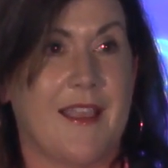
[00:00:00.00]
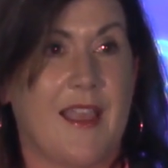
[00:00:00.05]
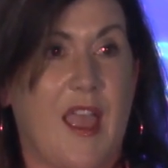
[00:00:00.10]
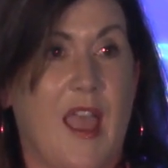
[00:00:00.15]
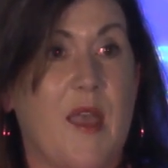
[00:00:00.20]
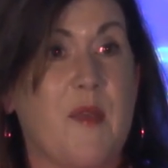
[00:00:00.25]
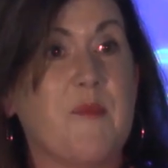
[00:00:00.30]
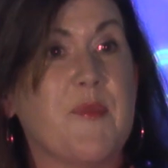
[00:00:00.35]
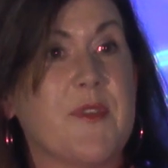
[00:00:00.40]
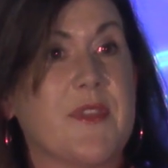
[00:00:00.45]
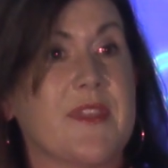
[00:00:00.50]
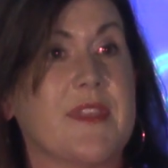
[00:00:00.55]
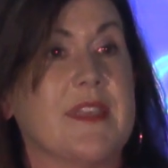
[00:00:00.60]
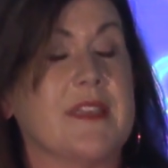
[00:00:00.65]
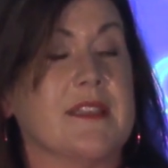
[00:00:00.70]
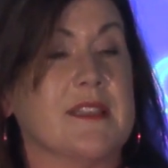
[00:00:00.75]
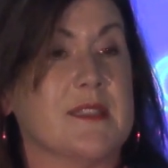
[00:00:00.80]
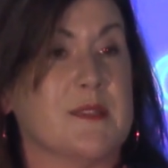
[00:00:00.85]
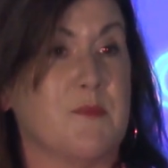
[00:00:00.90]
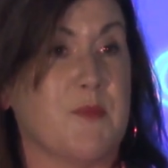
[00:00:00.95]
Empathy
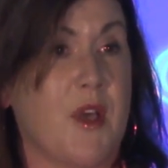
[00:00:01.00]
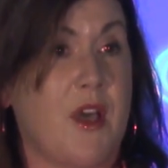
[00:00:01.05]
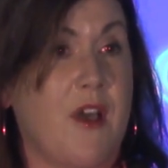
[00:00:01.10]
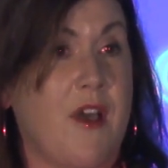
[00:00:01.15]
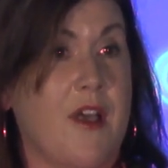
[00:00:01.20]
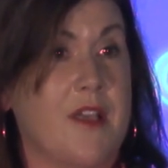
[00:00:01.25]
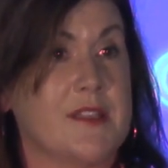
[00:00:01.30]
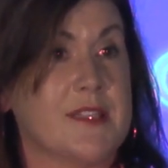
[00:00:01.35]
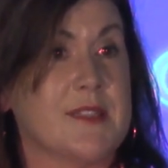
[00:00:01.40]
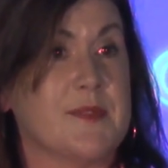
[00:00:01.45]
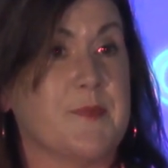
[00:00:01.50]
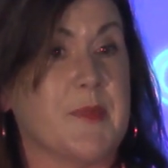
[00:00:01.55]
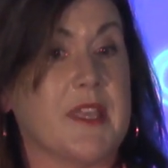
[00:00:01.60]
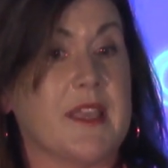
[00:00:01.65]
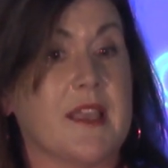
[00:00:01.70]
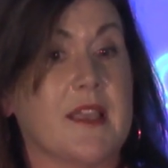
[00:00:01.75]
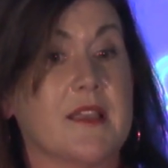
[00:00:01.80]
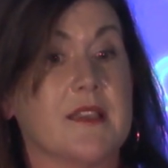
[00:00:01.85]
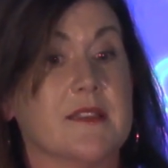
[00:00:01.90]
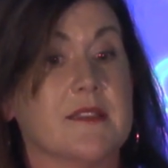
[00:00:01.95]
is boss
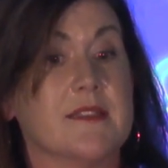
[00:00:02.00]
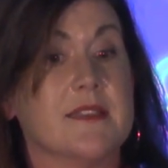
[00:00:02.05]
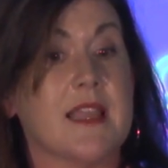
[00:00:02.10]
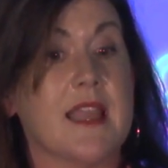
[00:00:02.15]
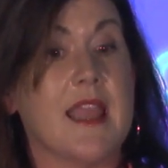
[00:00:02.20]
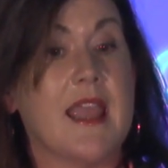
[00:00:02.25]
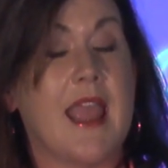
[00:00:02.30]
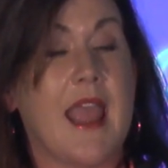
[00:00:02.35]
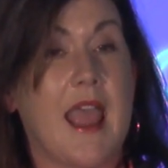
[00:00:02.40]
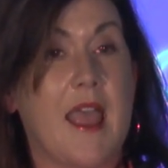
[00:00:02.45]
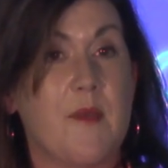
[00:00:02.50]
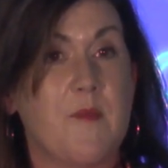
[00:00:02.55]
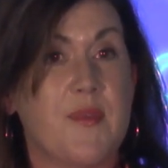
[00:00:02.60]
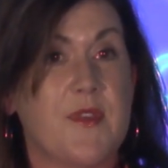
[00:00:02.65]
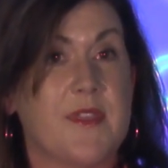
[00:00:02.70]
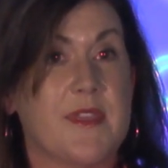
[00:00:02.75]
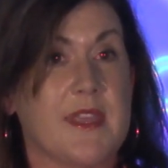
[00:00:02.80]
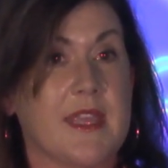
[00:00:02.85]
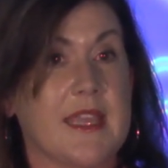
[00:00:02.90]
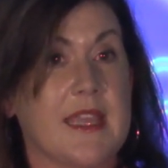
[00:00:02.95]
because
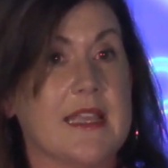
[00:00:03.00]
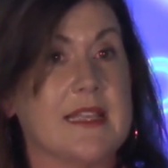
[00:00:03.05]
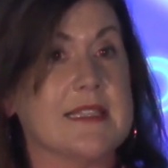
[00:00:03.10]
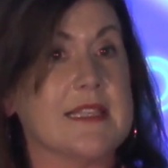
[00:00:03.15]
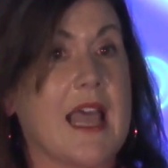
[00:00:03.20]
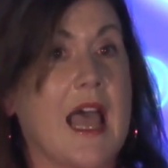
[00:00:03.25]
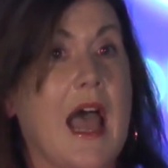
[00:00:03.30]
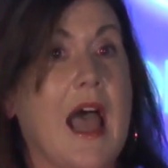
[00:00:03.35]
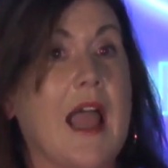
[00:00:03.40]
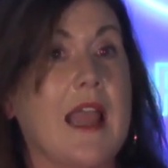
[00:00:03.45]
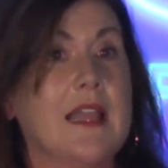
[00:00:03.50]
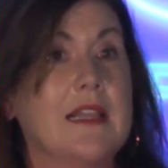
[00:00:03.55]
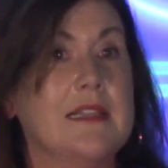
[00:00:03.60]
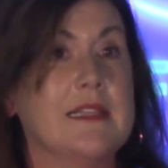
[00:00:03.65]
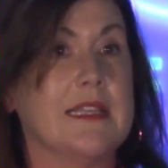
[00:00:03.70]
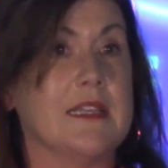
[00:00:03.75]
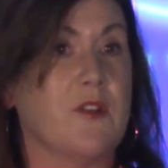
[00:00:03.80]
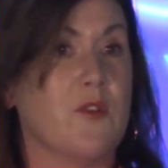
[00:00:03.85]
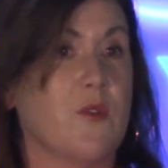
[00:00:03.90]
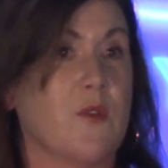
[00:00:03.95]
empathy is
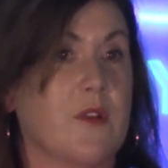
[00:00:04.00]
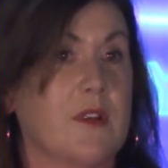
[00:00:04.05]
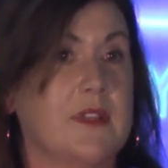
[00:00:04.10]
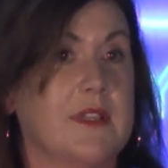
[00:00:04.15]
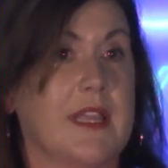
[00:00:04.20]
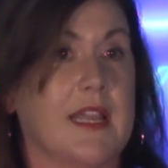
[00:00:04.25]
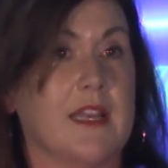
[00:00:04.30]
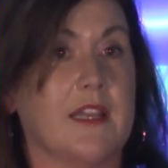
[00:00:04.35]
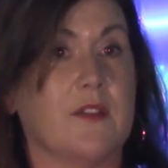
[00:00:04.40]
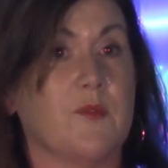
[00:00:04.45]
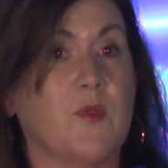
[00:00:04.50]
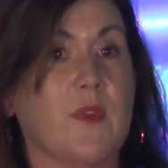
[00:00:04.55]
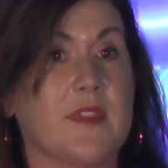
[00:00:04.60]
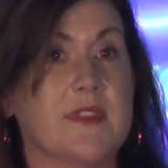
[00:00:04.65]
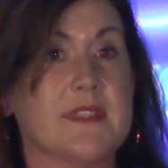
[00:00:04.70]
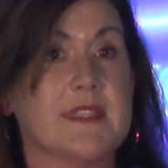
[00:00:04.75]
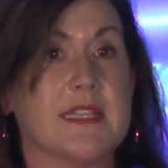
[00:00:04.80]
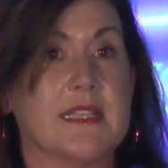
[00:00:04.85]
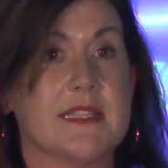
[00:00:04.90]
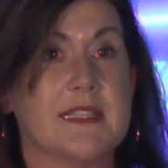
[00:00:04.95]
highly correlated with
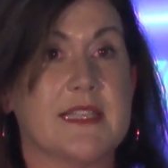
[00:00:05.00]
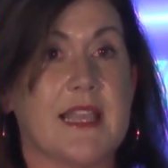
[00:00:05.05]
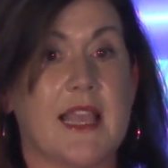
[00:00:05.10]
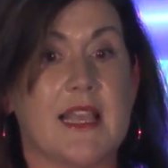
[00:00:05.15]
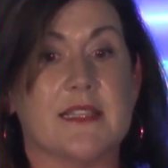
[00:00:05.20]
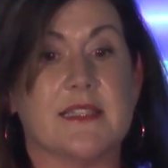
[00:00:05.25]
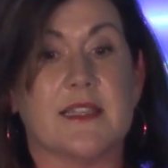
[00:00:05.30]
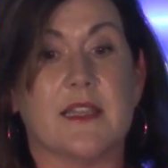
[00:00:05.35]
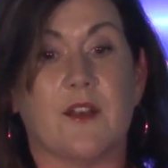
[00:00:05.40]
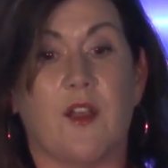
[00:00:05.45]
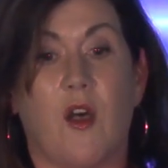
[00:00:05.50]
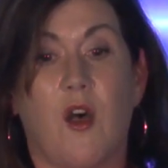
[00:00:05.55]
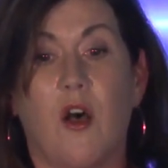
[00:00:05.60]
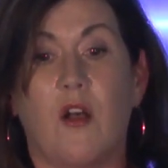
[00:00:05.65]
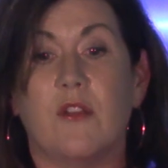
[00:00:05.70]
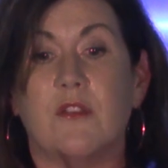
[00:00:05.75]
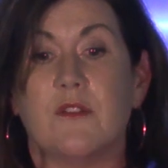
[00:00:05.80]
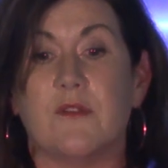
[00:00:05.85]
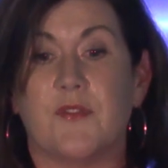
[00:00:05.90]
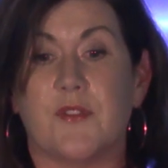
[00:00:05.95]
success in
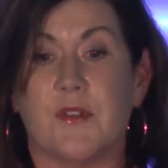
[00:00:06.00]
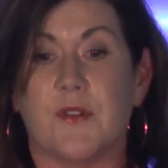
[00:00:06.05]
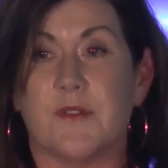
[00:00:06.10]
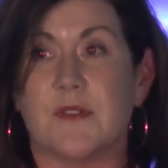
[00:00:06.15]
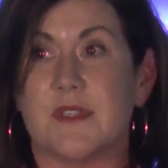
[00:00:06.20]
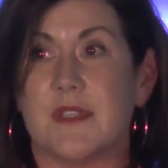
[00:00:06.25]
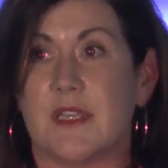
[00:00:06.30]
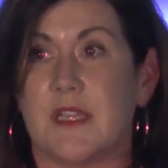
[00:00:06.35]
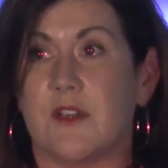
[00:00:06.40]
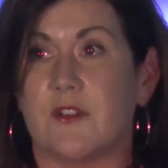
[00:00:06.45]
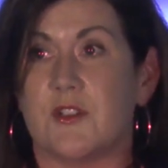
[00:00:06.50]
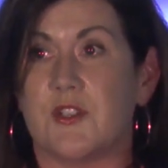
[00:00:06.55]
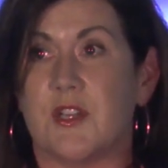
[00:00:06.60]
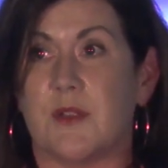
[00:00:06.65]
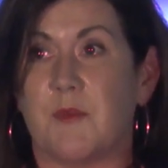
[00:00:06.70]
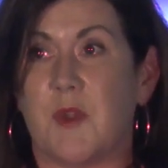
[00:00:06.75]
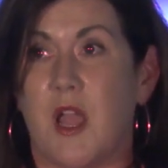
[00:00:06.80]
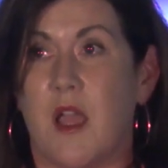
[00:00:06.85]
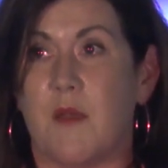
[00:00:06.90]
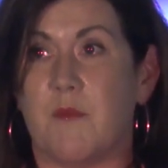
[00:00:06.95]
all of those
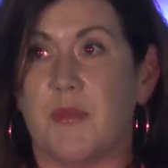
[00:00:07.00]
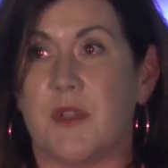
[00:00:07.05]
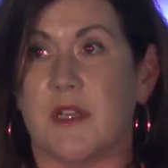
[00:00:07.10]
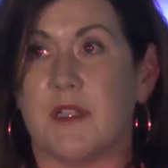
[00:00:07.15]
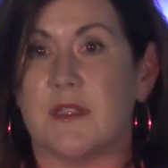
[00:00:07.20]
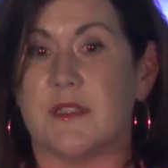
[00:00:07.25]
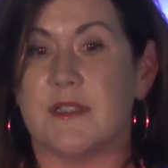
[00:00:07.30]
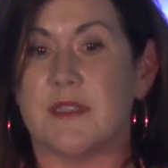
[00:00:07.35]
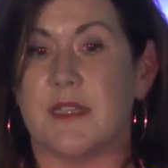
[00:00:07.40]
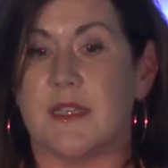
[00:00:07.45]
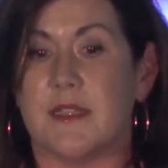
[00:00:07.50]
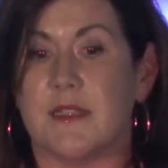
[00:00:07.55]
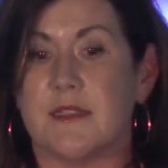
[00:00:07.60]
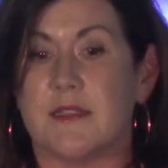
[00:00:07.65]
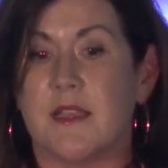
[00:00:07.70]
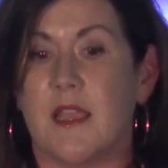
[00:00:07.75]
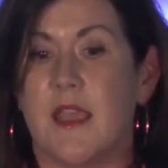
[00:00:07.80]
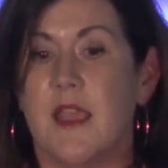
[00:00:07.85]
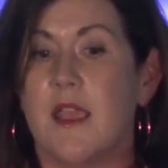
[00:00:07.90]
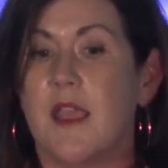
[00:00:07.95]
leadership competencies,
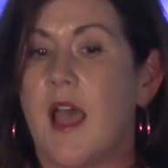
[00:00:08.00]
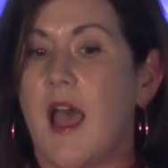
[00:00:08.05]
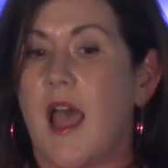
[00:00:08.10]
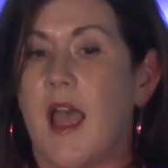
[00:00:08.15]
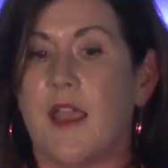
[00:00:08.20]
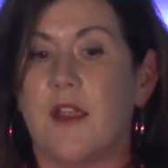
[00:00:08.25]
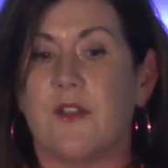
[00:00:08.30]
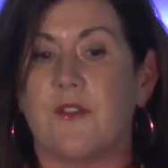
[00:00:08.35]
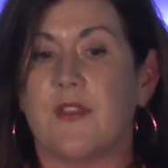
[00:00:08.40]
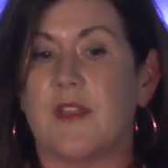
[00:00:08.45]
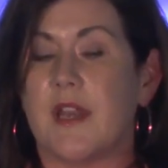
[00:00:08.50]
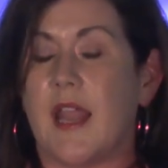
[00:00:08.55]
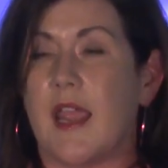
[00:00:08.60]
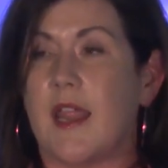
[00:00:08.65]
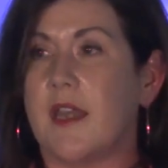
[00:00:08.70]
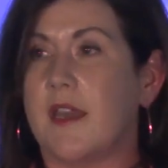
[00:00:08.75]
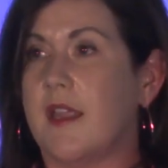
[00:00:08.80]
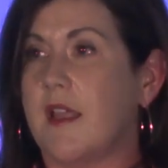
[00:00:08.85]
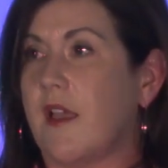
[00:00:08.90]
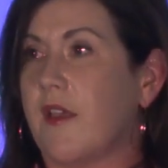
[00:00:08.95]
higher than
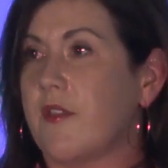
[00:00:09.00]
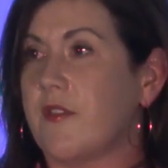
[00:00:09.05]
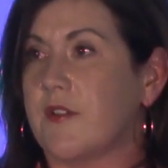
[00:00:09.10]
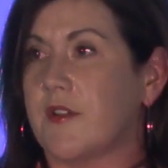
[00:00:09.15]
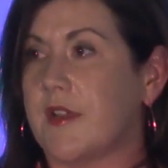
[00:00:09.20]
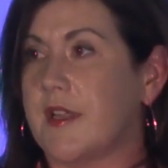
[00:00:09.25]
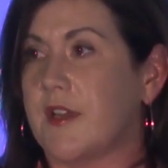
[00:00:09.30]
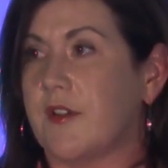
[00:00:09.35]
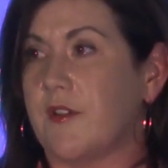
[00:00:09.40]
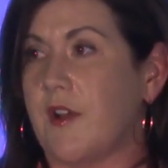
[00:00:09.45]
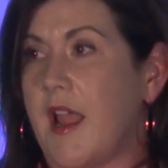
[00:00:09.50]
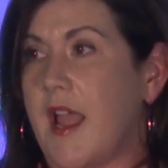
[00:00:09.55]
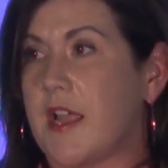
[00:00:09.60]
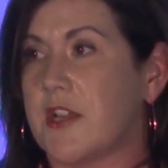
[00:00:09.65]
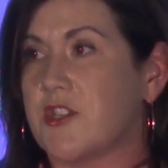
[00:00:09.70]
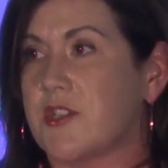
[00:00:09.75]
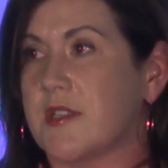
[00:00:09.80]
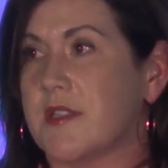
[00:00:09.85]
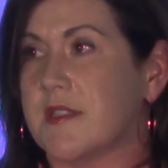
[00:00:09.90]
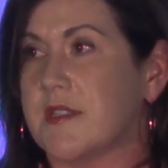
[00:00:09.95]
any other
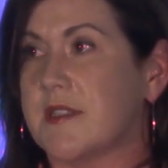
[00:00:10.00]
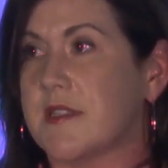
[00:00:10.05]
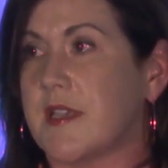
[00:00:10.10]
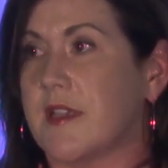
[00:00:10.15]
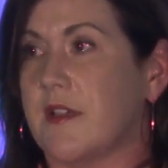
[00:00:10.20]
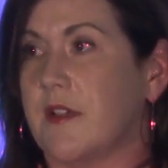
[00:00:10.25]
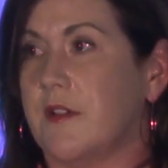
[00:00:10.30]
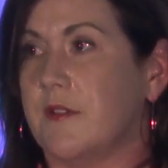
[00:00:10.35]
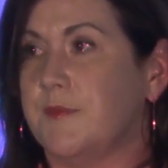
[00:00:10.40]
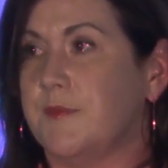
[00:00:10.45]
interaction skill.